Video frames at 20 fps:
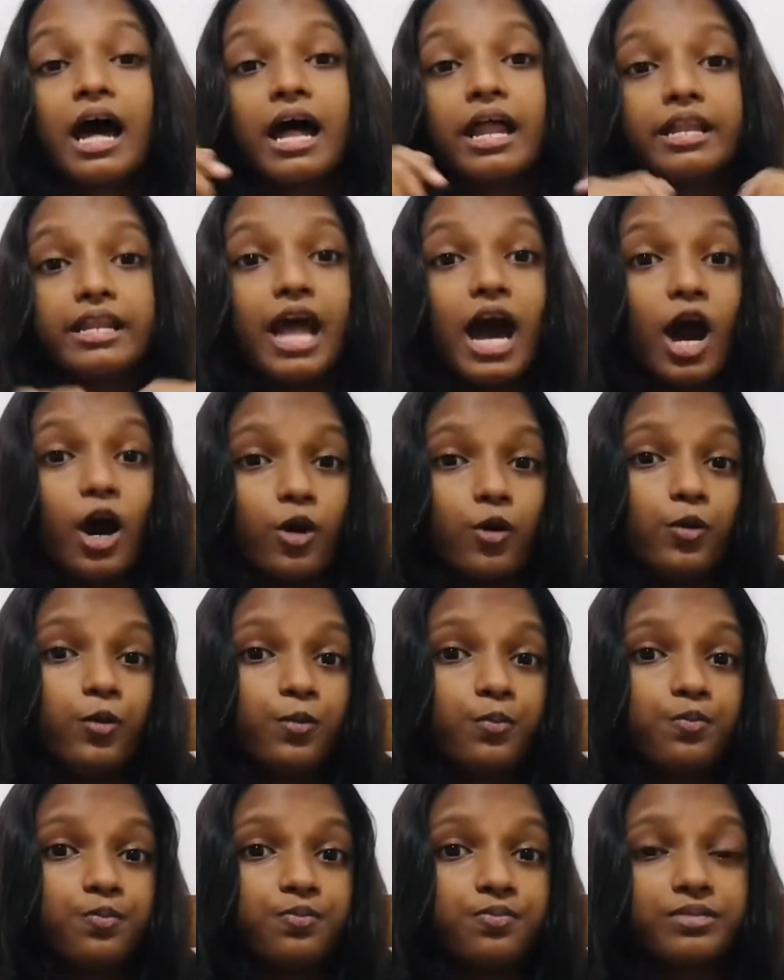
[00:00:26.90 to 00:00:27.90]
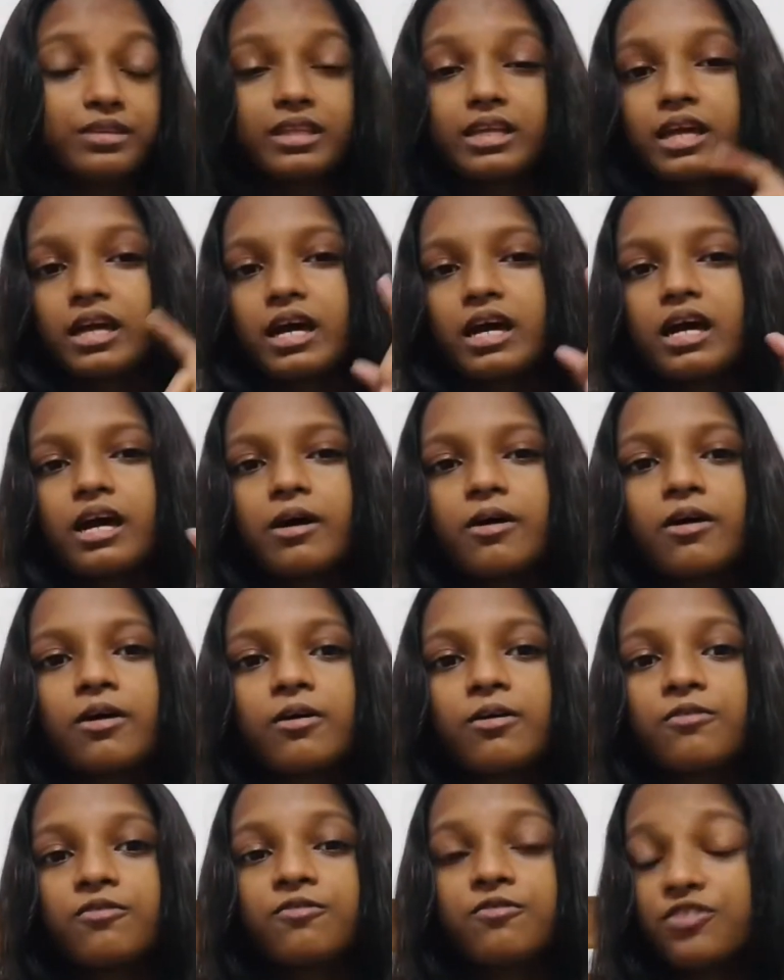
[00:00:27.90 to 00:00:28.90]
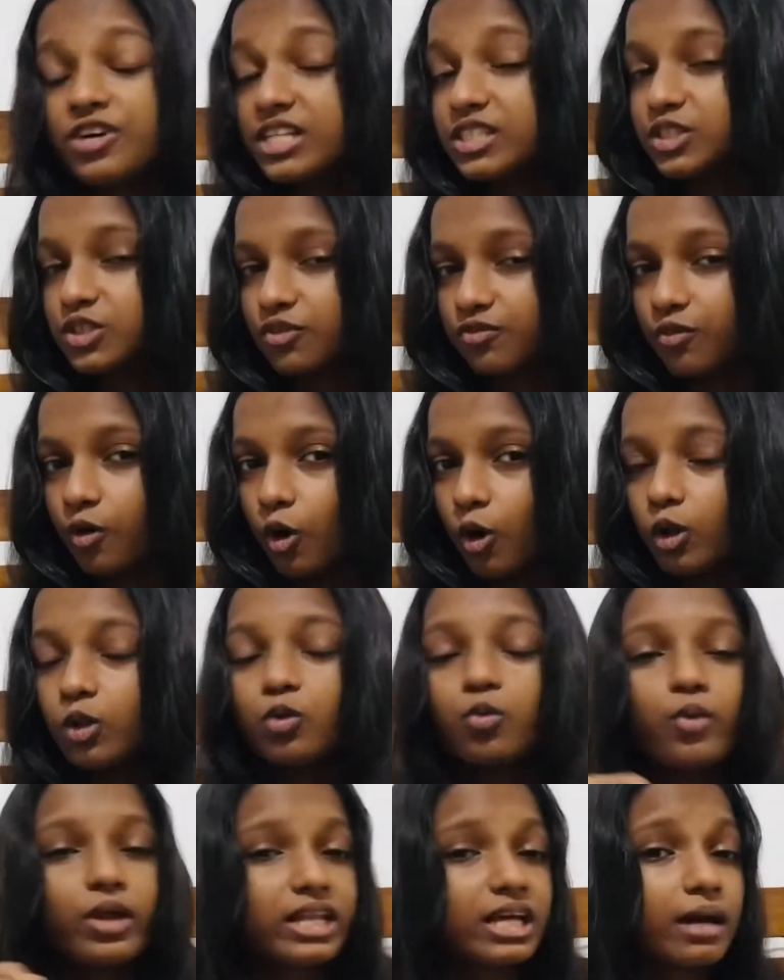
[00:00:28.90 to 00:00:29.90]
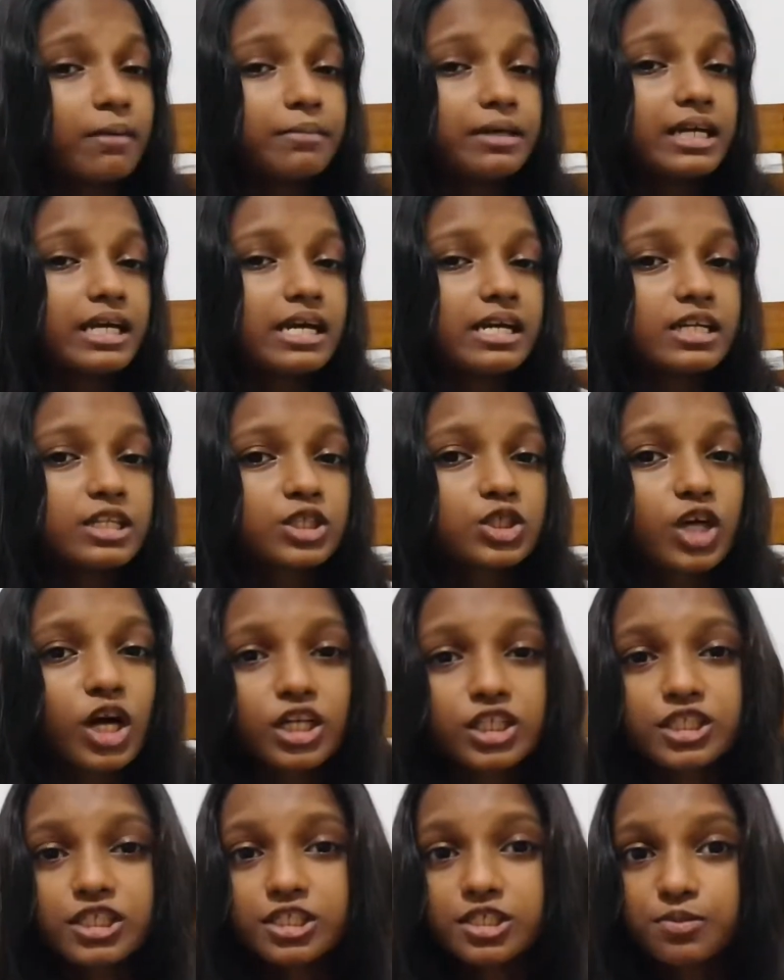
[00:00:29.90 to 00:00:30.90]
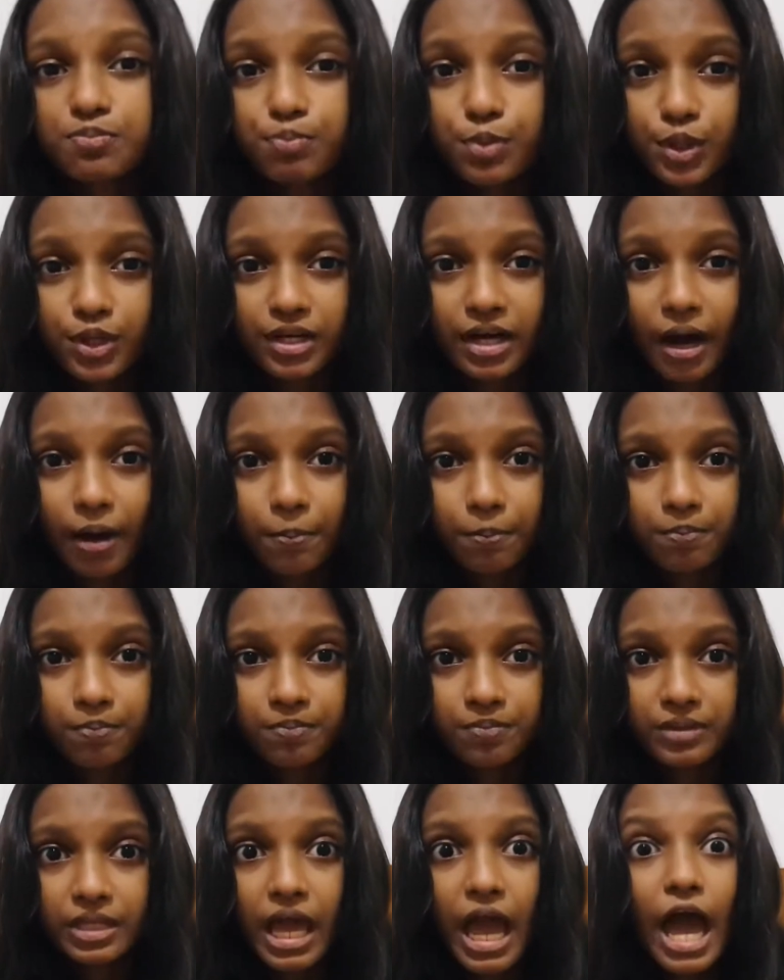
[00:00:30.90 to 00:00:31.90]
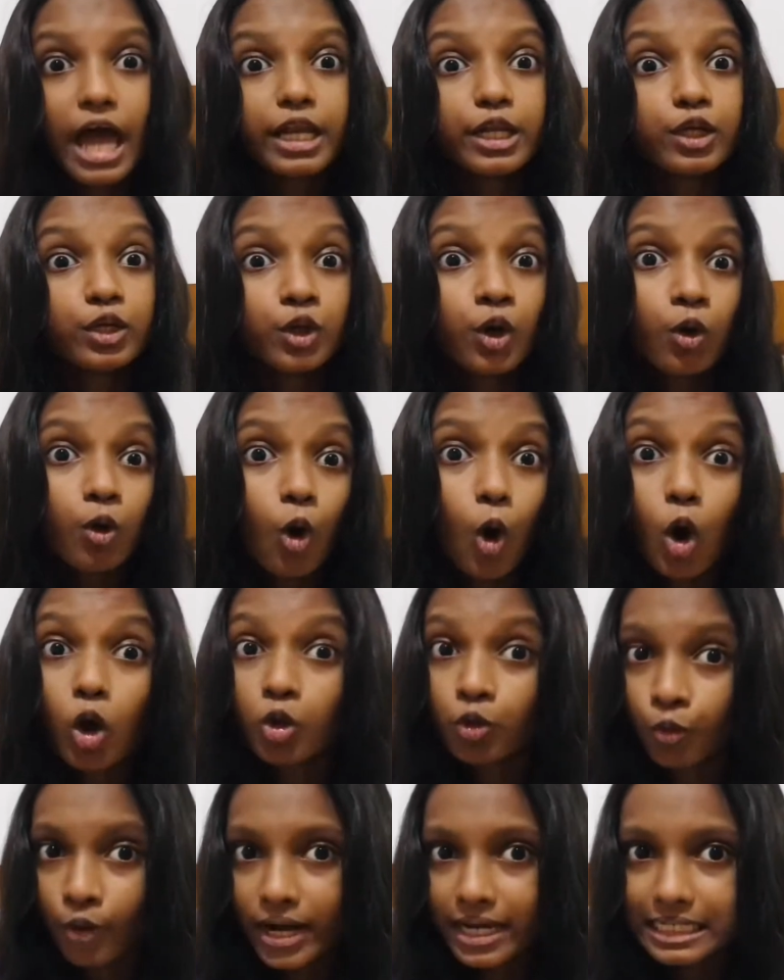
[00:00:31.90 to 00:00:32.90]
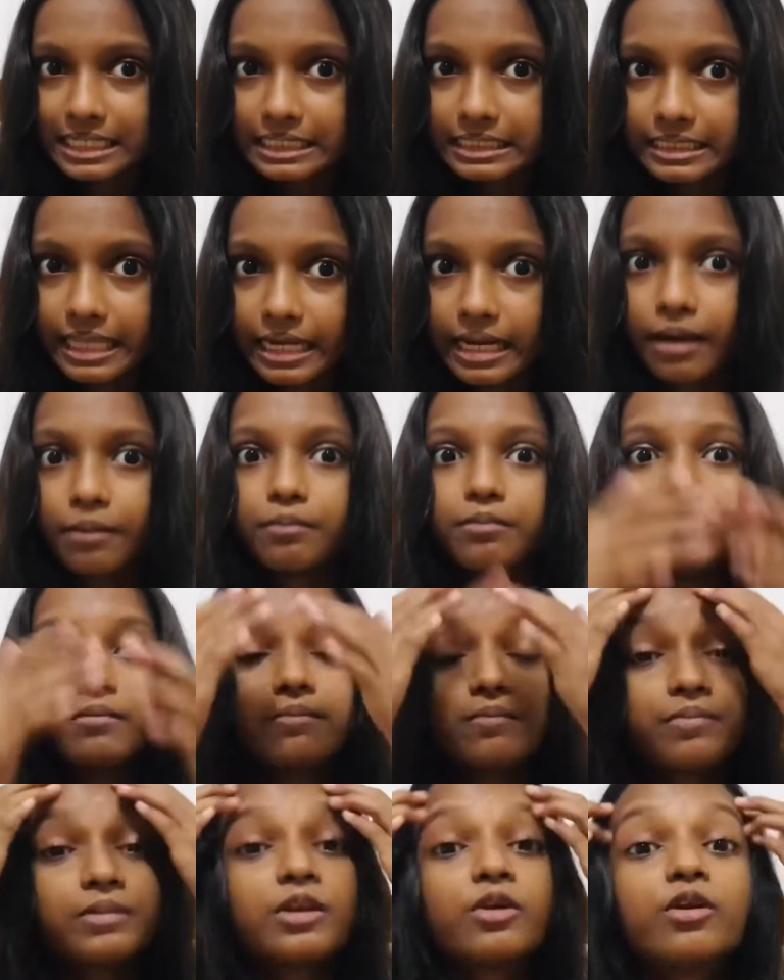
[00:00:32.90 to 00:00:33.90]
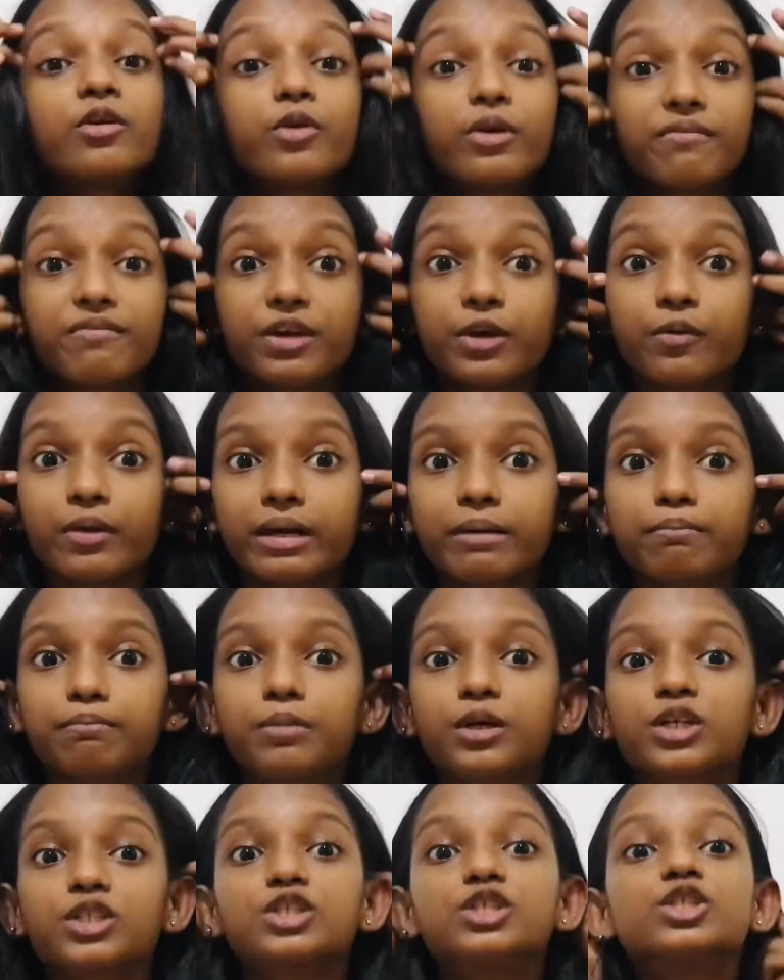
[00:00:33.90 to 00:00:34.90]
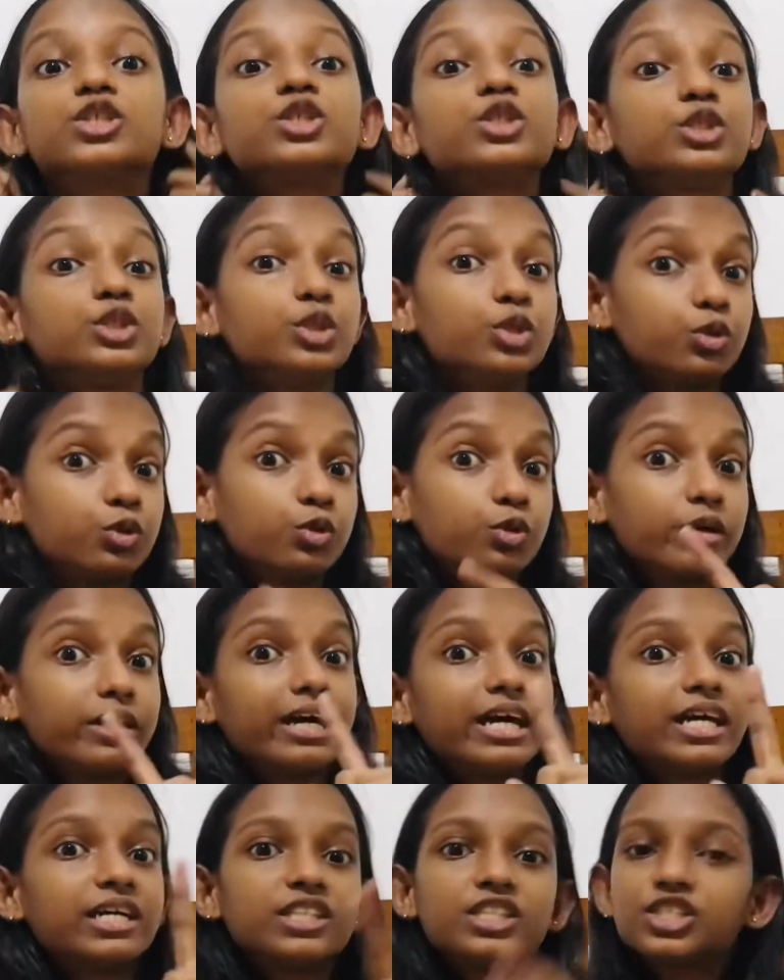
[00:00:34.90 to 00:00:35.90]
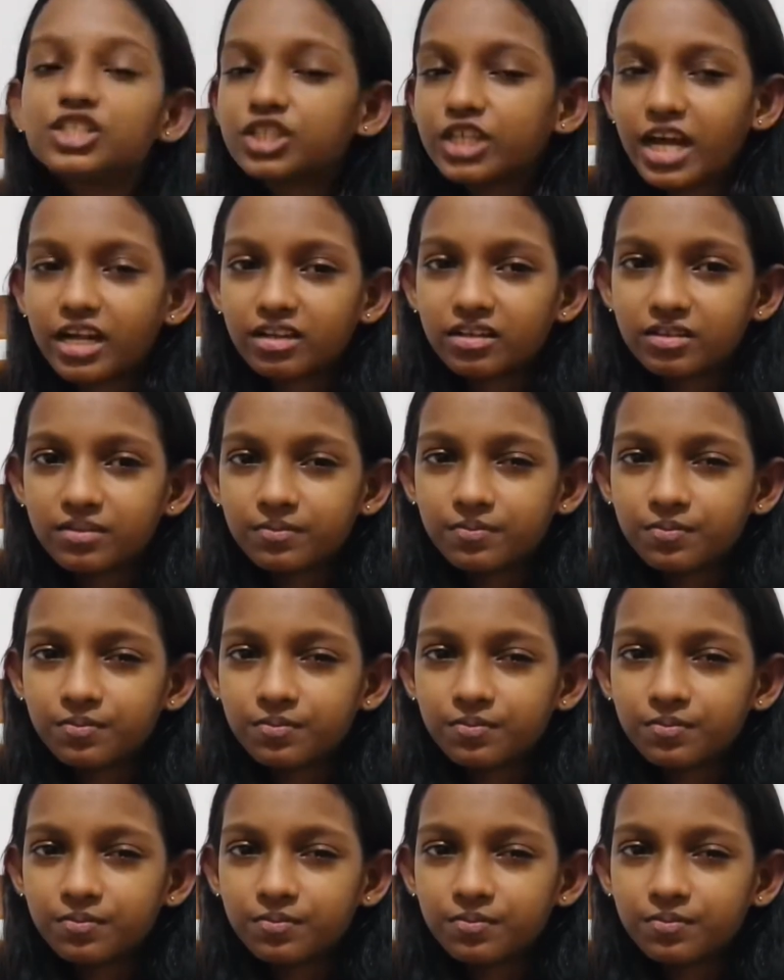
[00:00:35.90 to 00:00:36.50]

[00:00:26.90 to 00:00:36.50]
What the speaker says: Now, first of all, welcome again to Ashis Book Club. And you know already that I'm reviewing books to you in this channel.